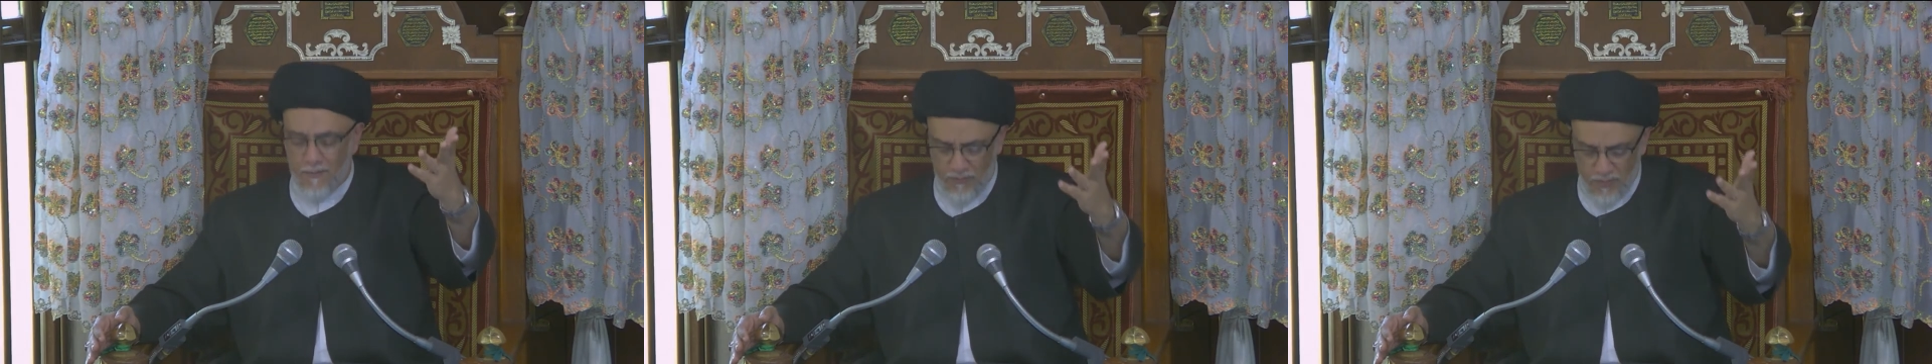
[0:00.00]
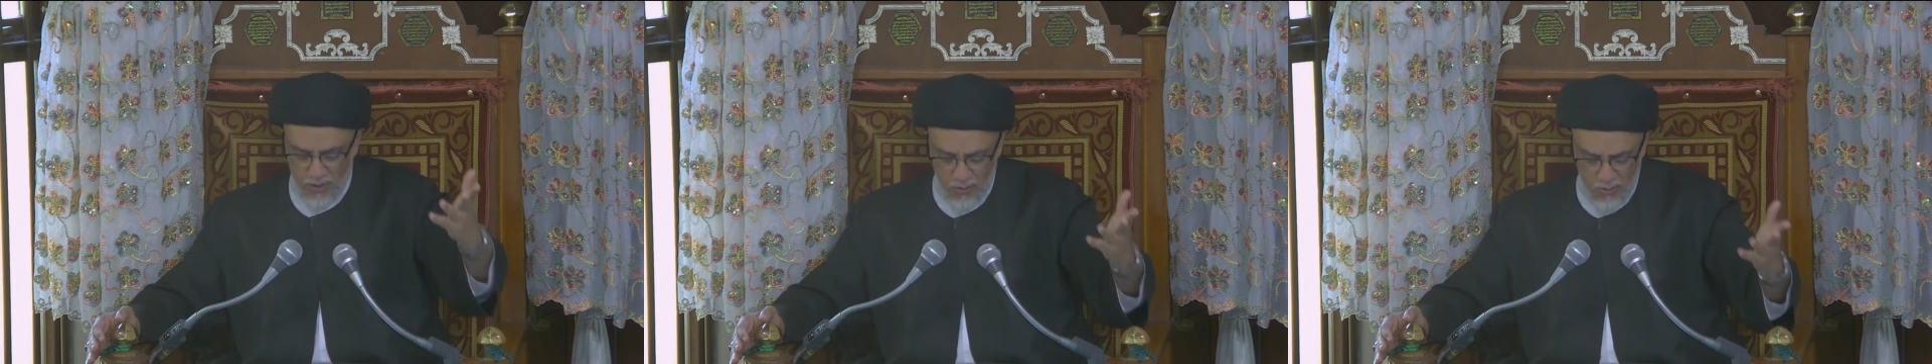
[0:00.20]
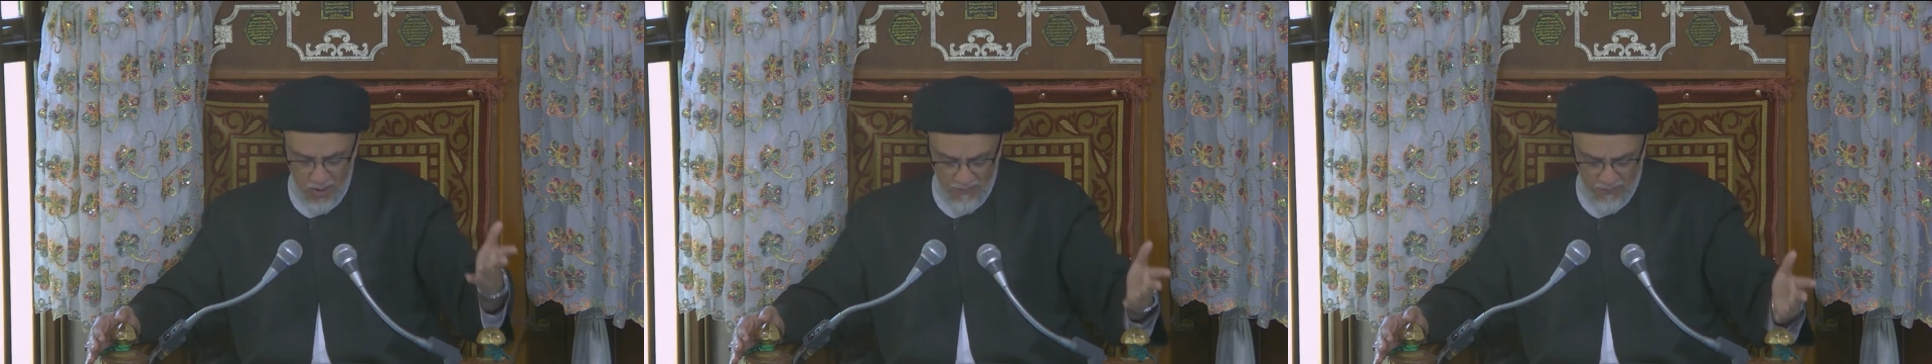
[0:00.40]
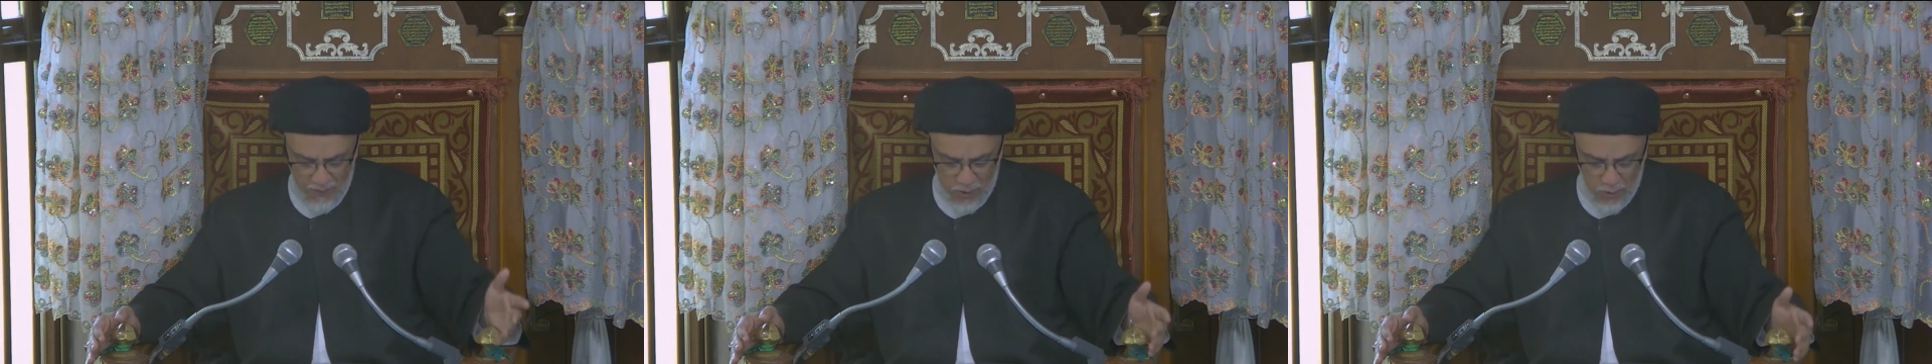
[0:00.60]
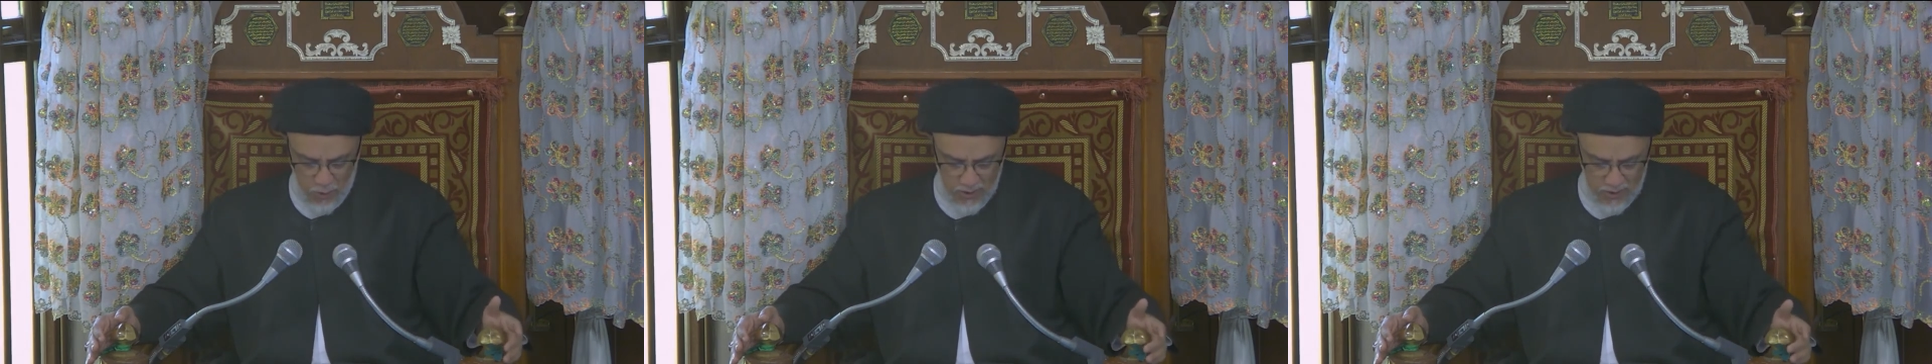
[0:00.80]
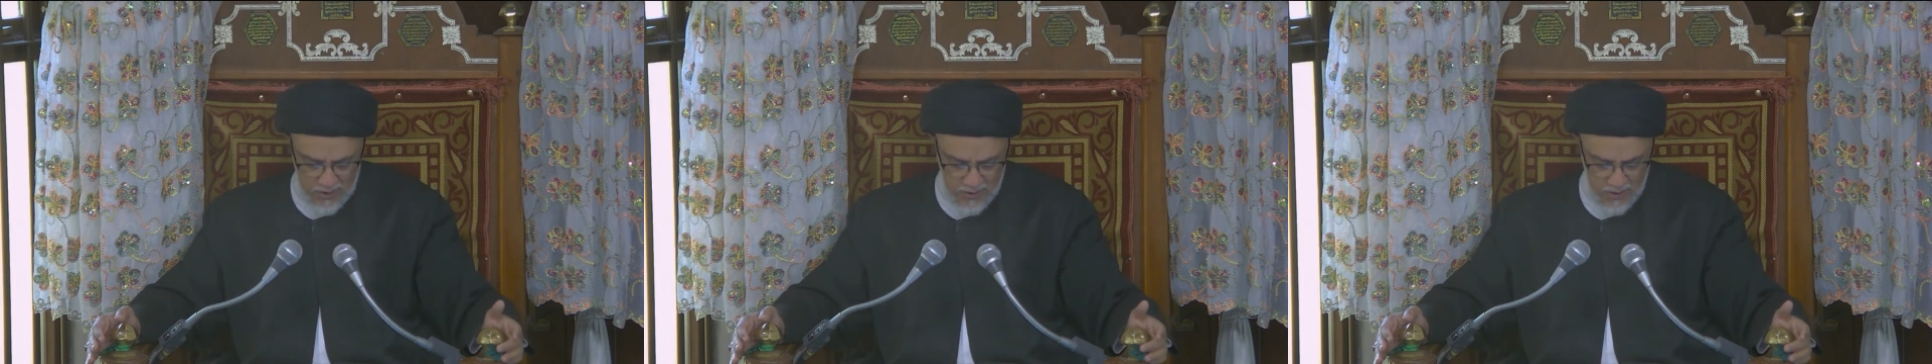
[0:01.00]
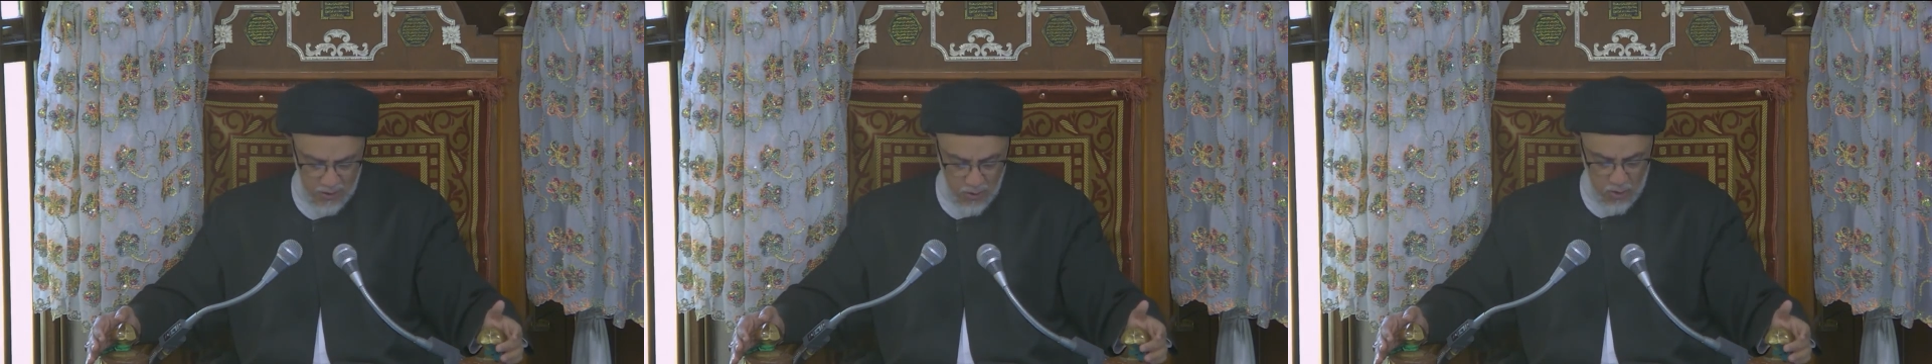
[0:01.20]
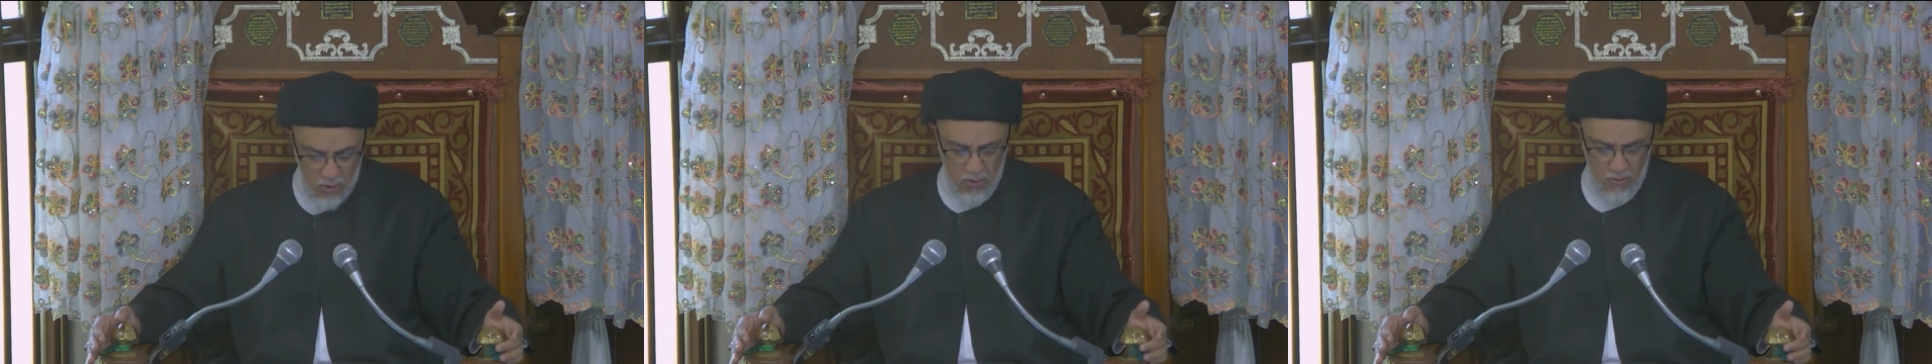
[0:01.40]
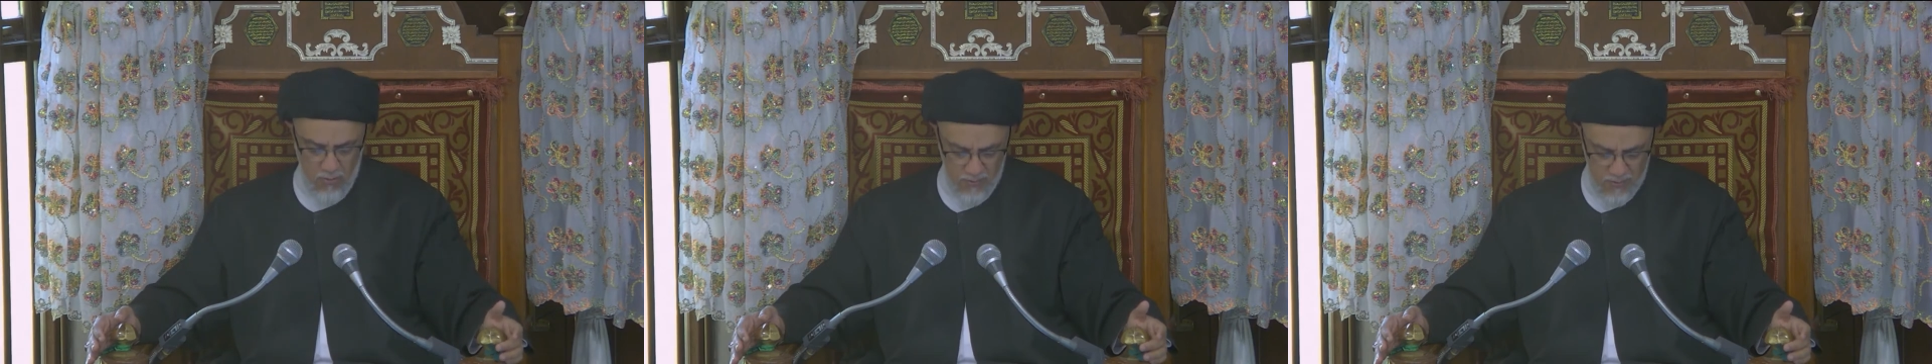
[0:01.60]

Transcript: You have a choice. Go.